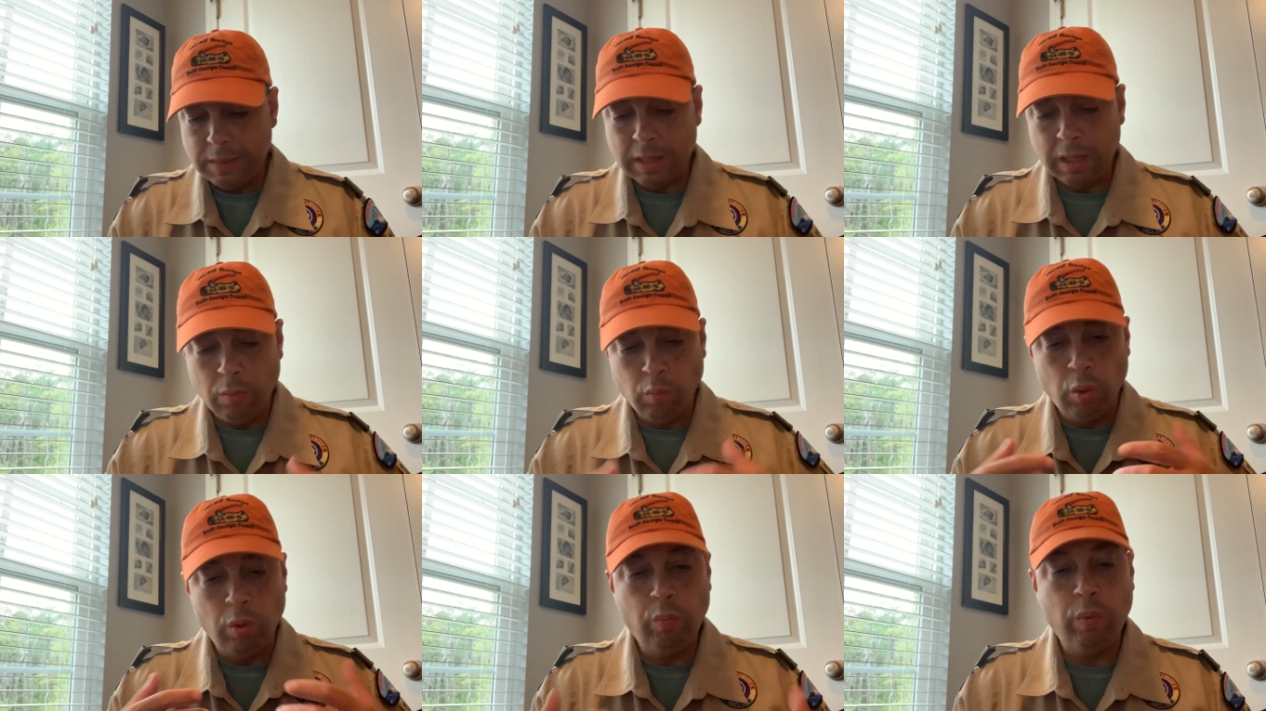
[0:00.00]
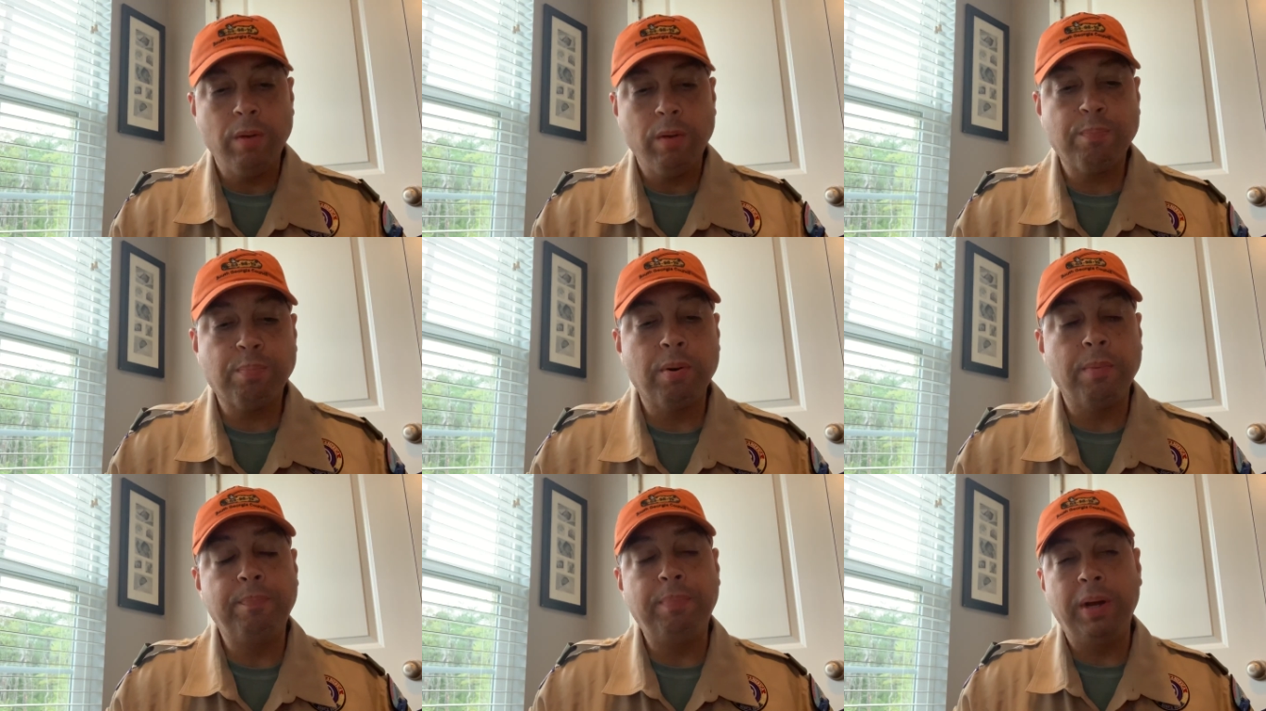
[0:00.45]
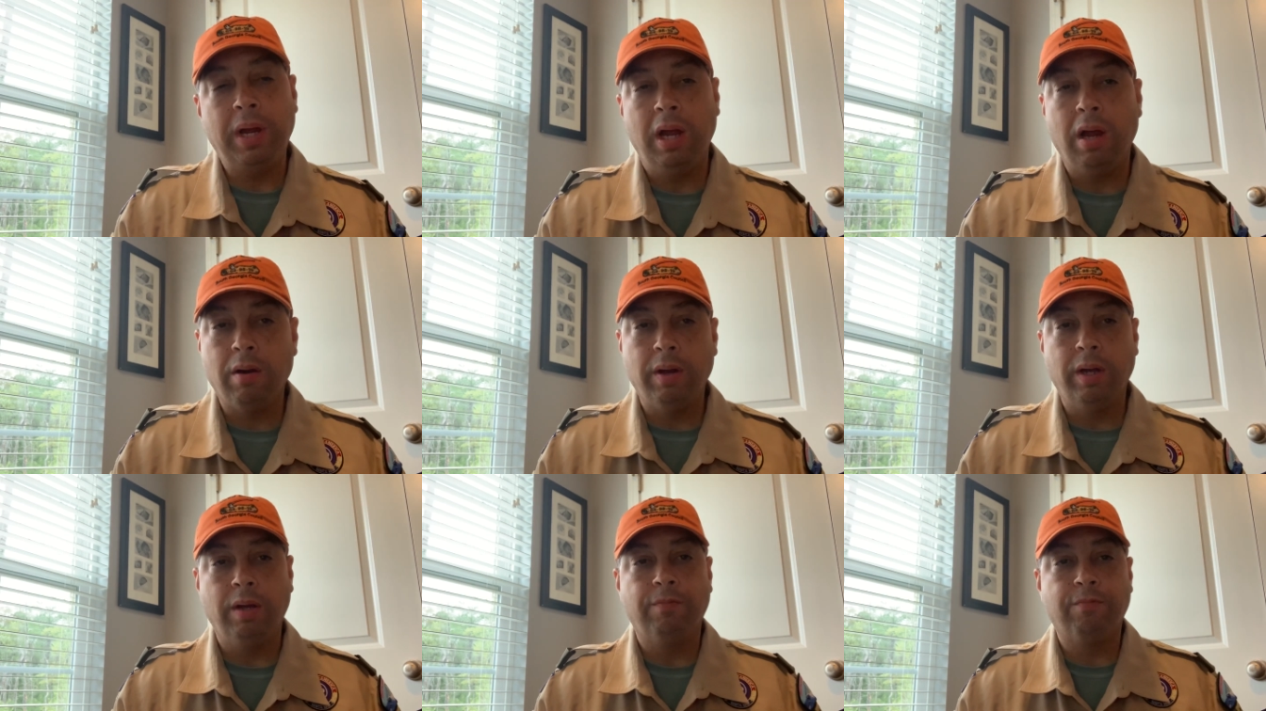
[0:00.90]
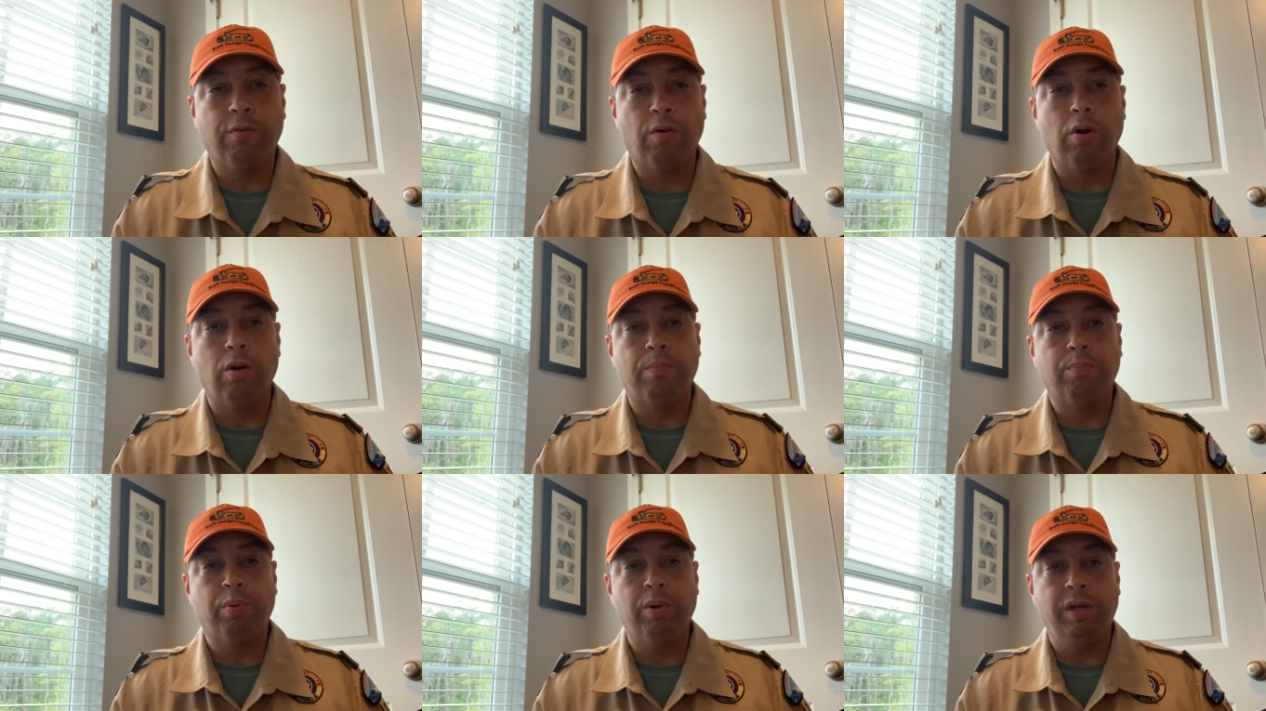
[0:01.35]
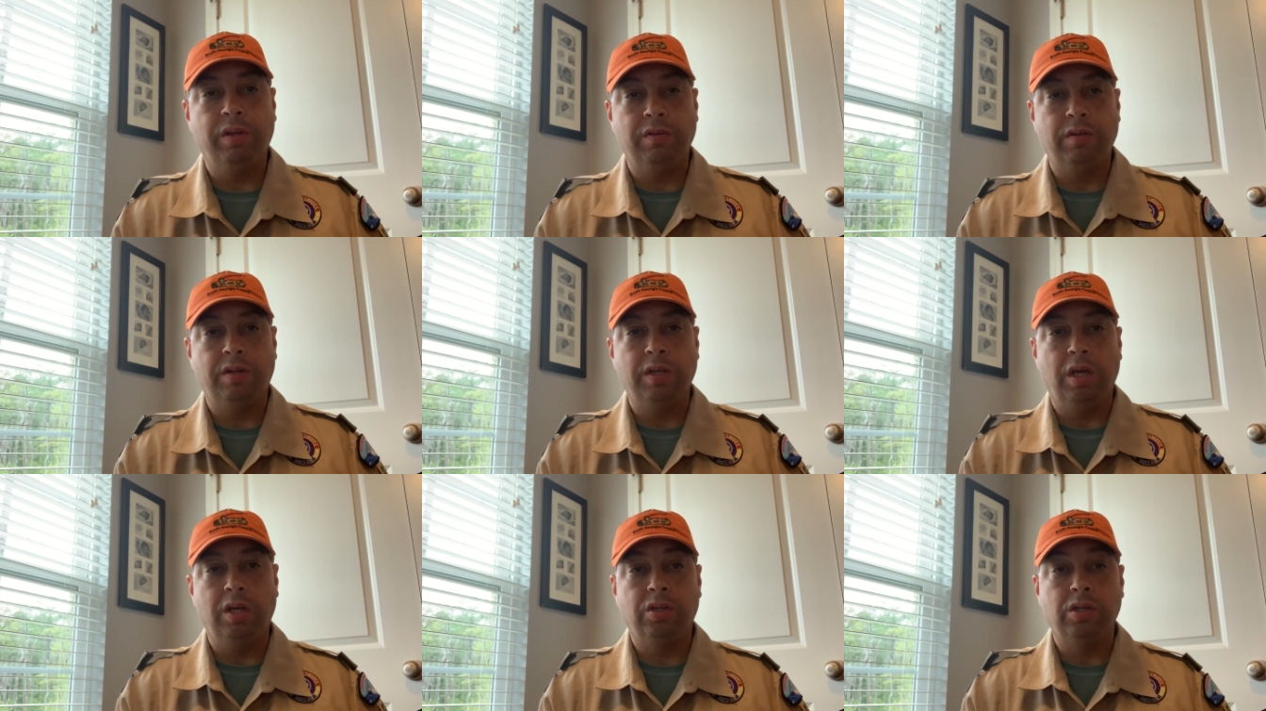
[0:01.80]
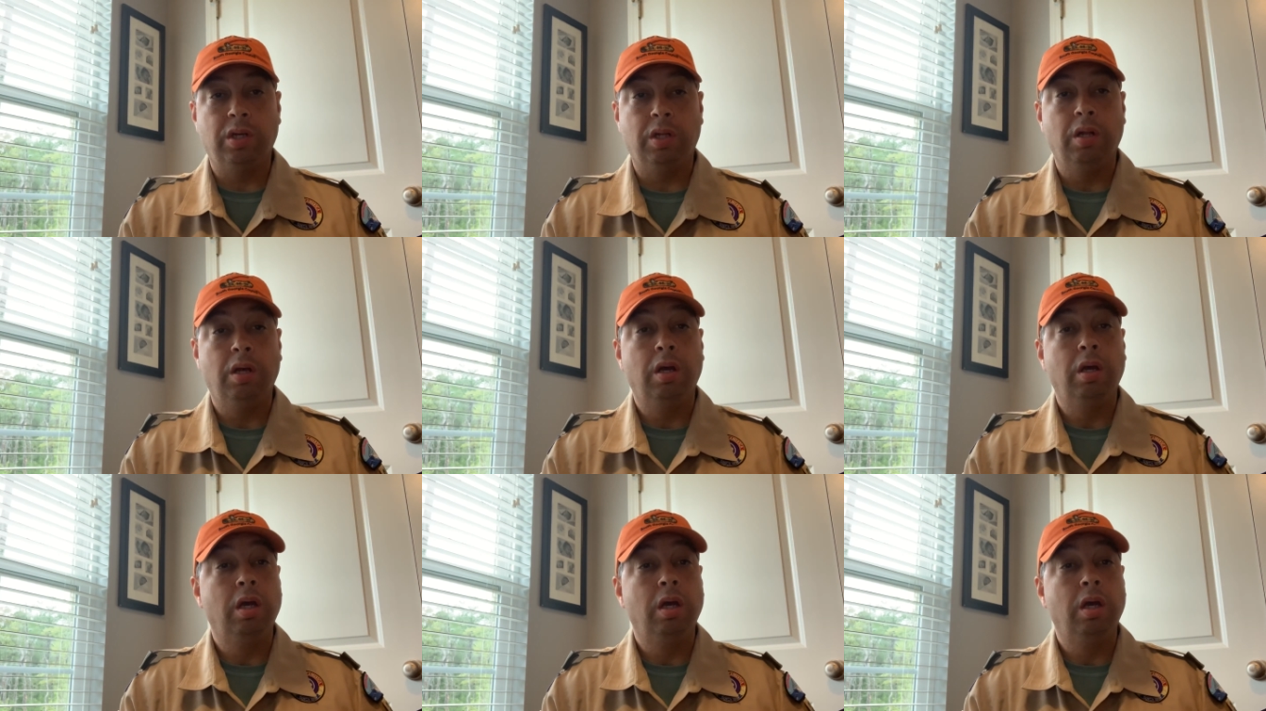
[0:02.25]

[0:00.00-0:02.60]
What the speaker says: When we're preparing for a presentation,